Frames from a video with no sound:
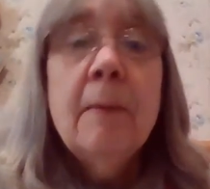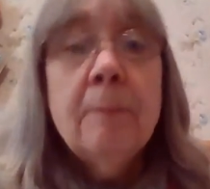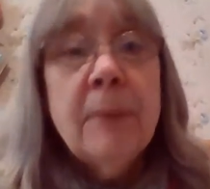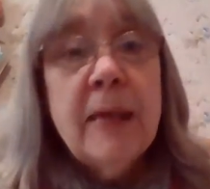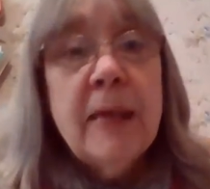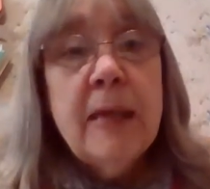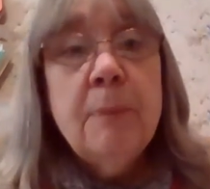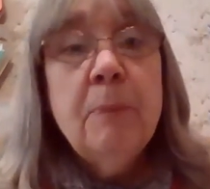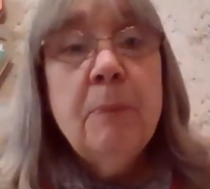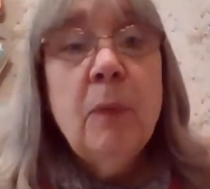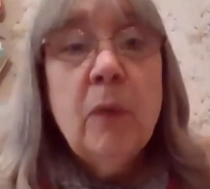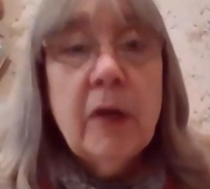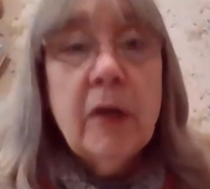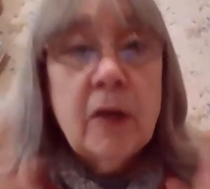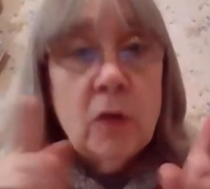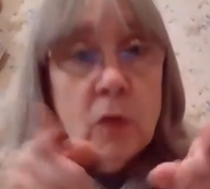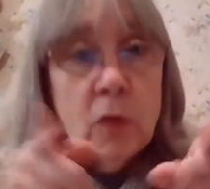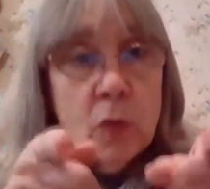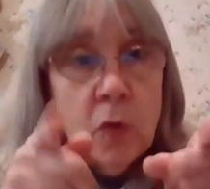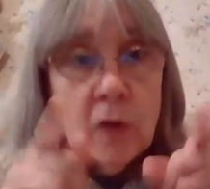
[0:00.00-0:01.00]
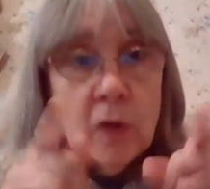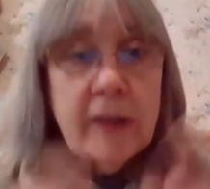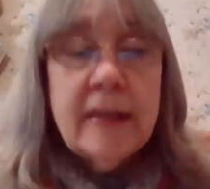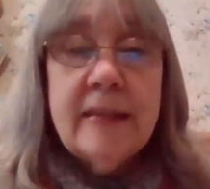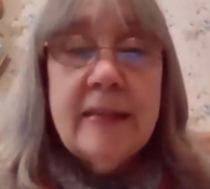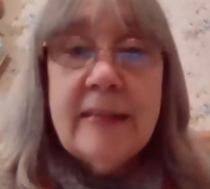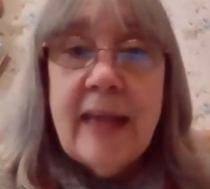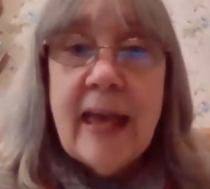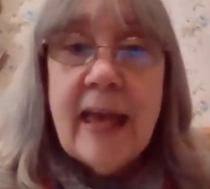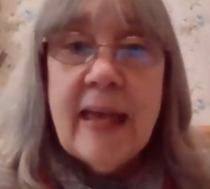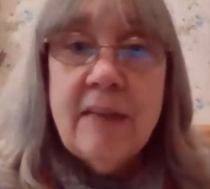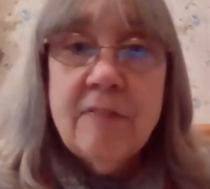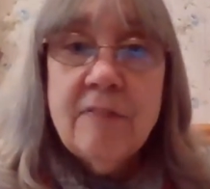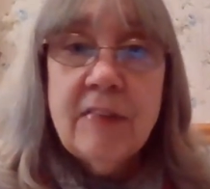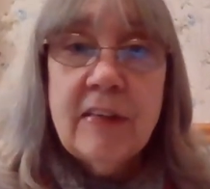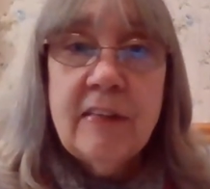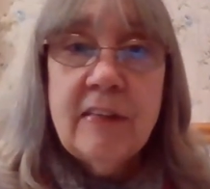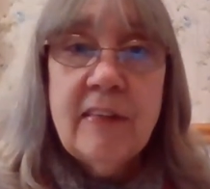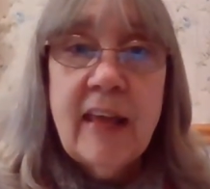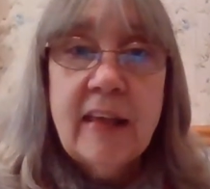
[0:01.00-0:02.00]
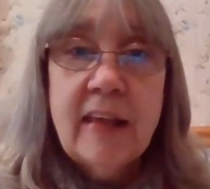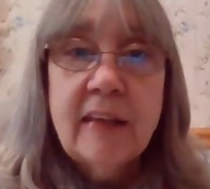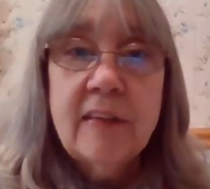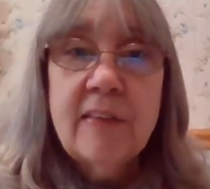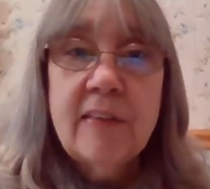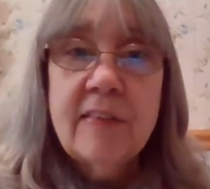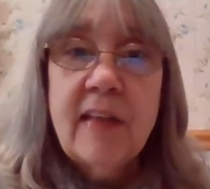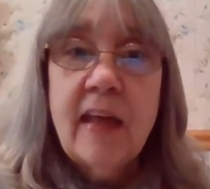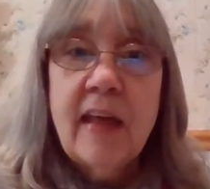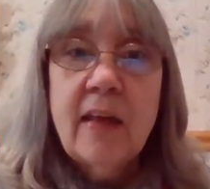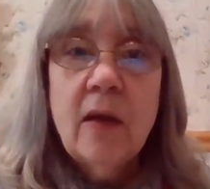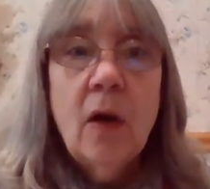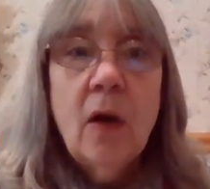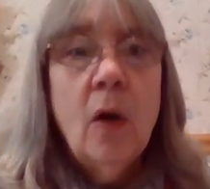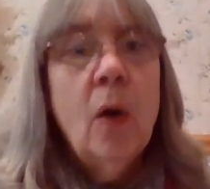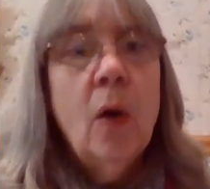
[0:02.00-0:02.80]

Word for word: People could look at David and they could say,